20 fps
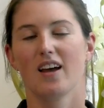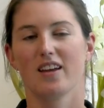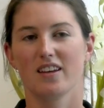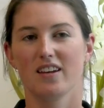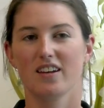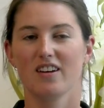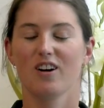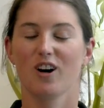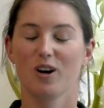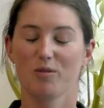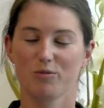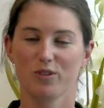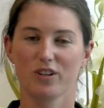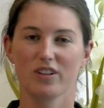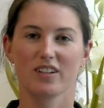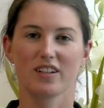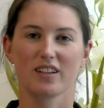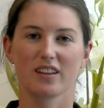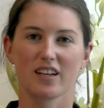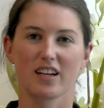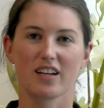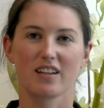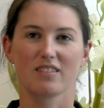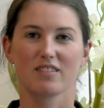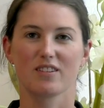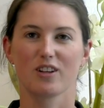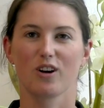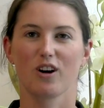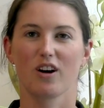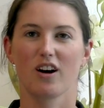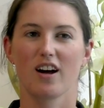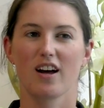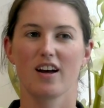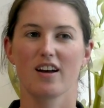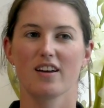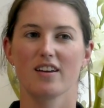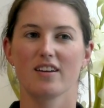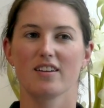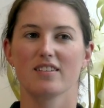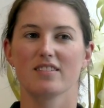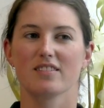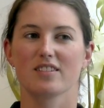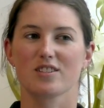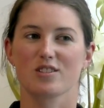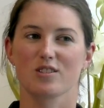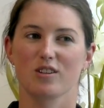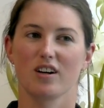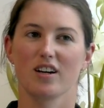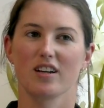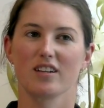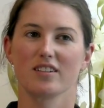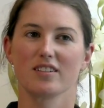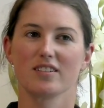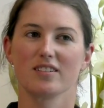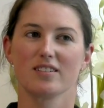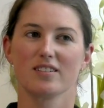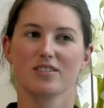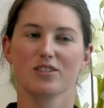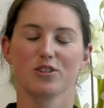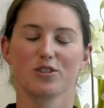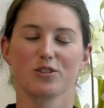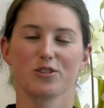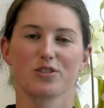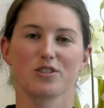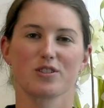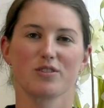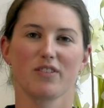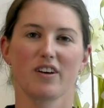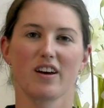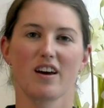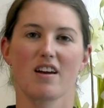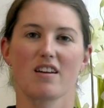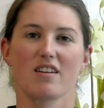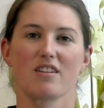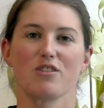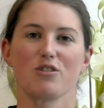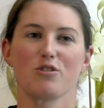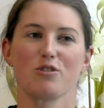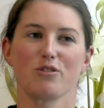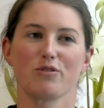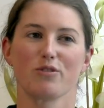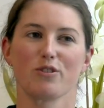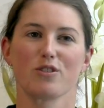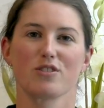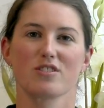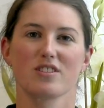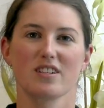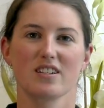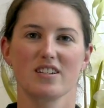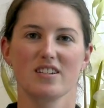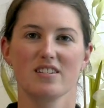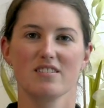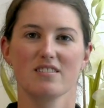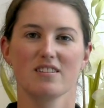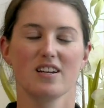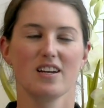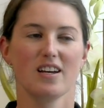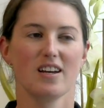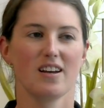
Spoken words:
Yeah, I'm really glad that I decided to do surveying at university.